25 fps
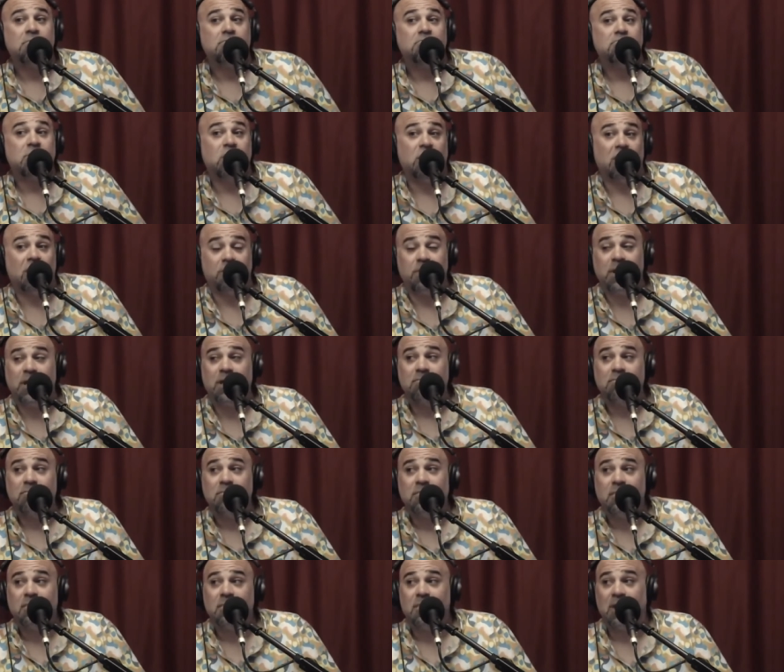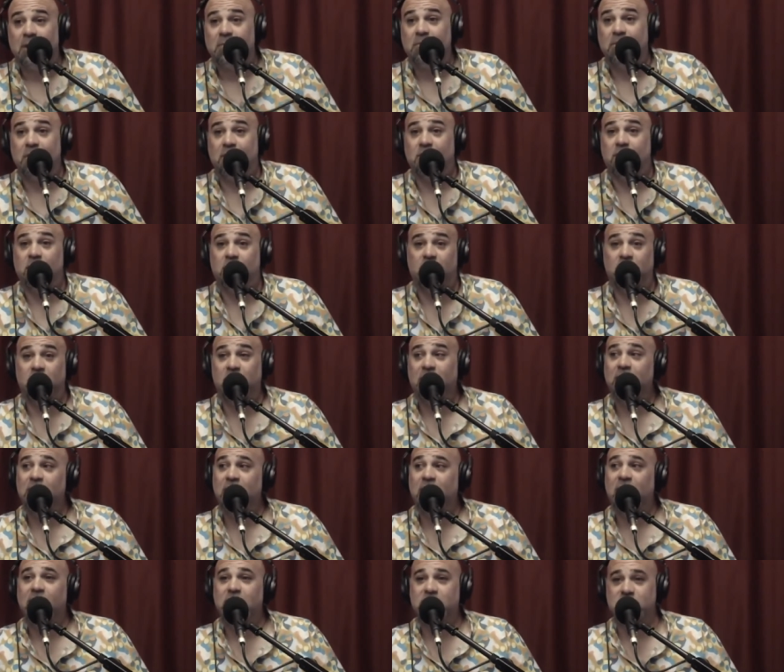You know what I mean? I'm, the yes.
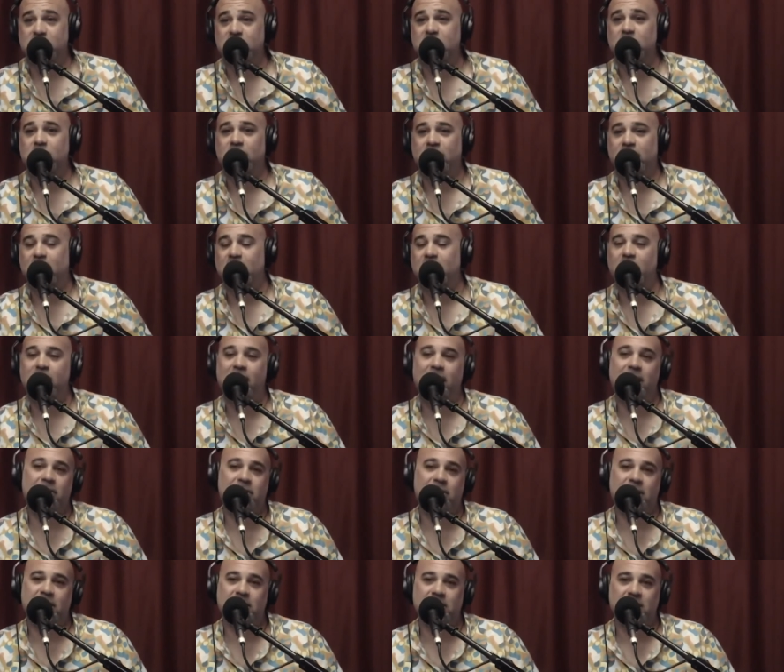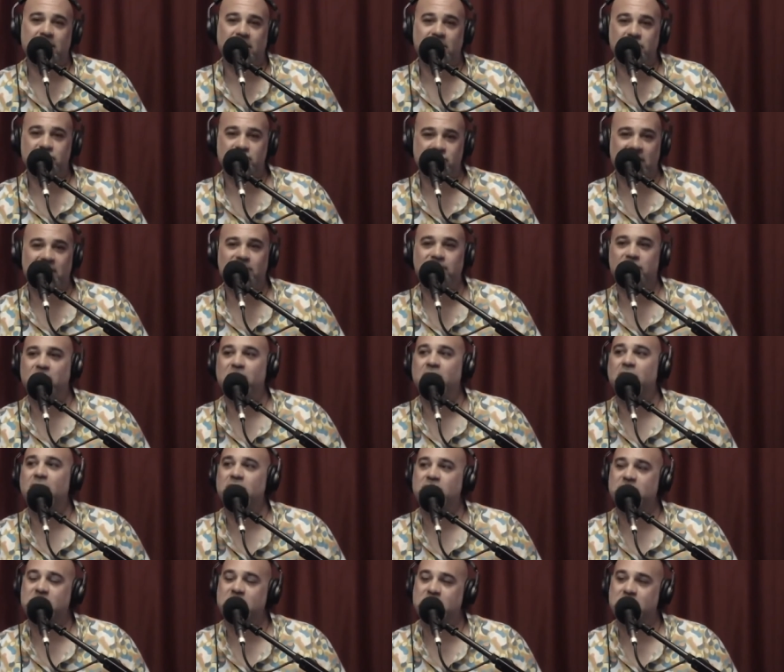thing that I do, I go out and I, I drive the
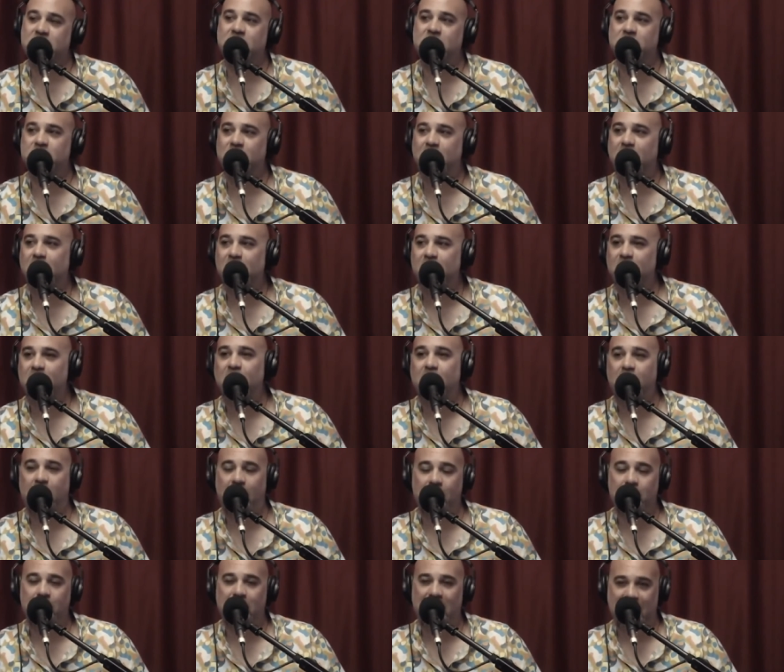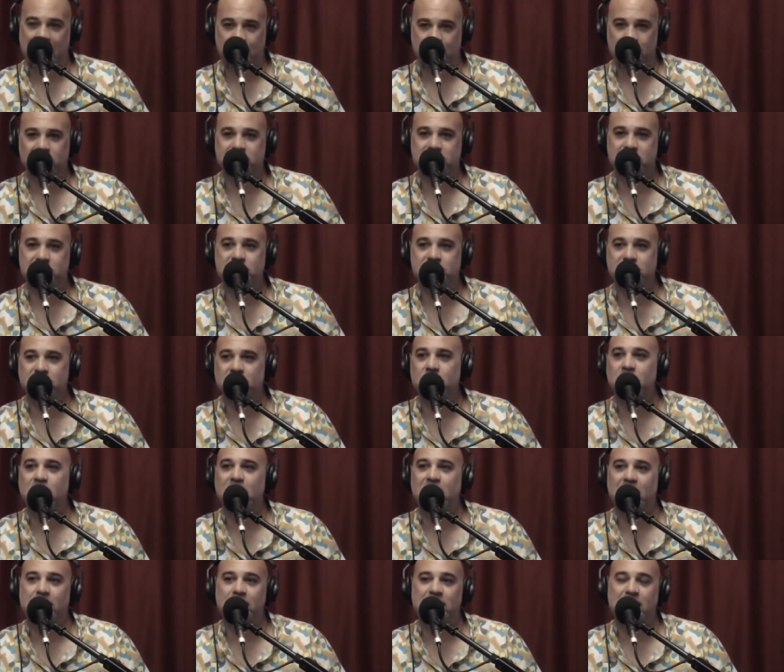cars and I talk about it, and I am able to do
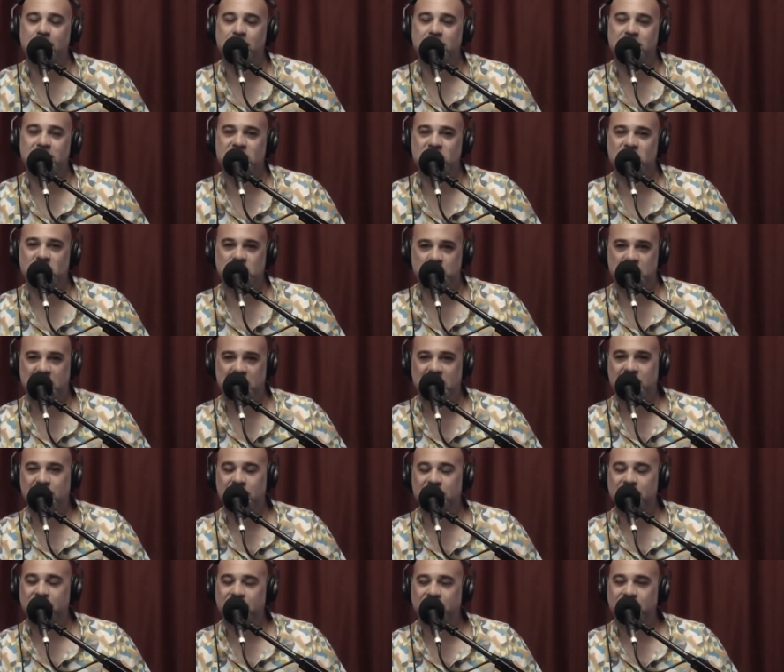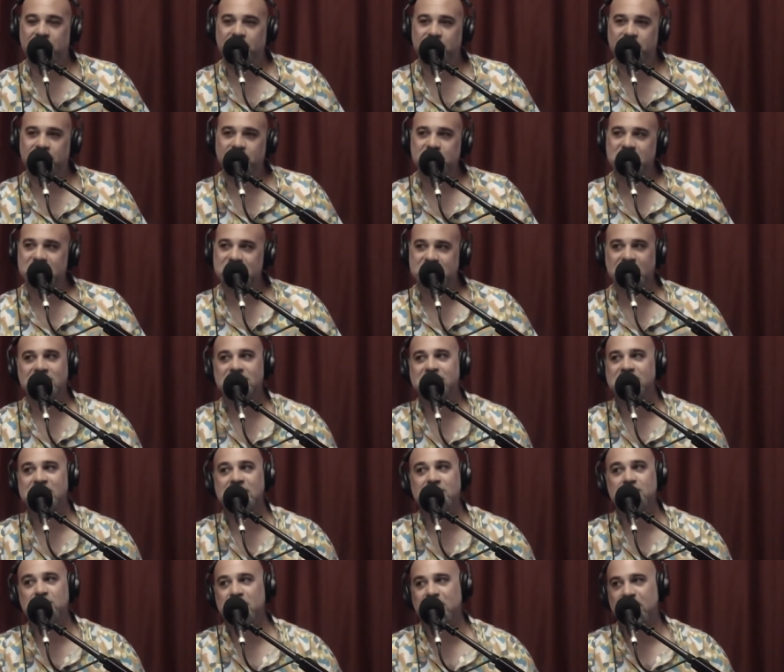it. I'm able to speak for
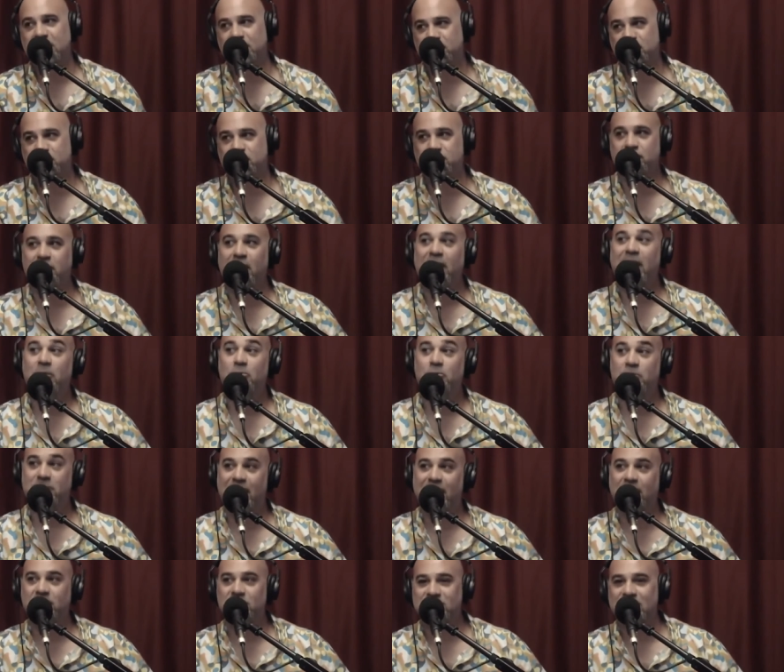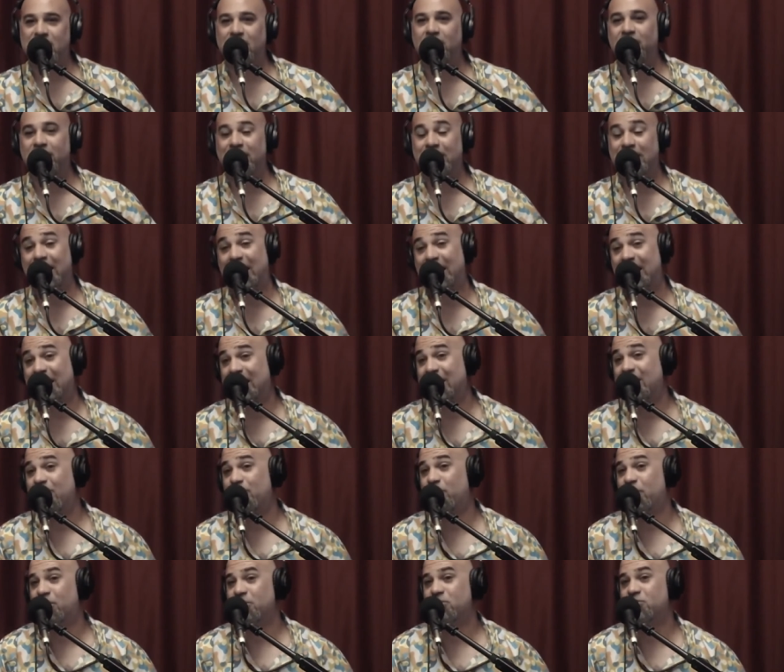16 minutes straight without sounding like an
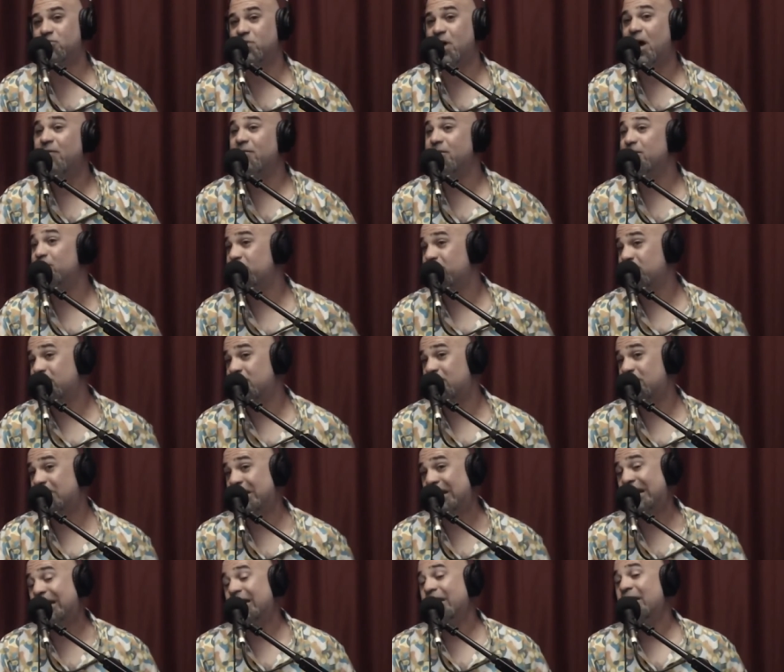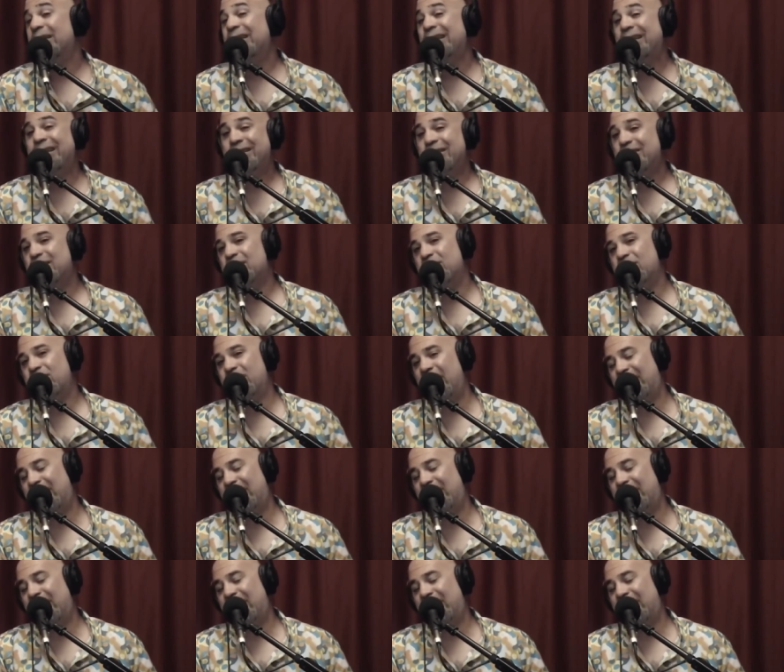idiot while driving pretty quick. Right.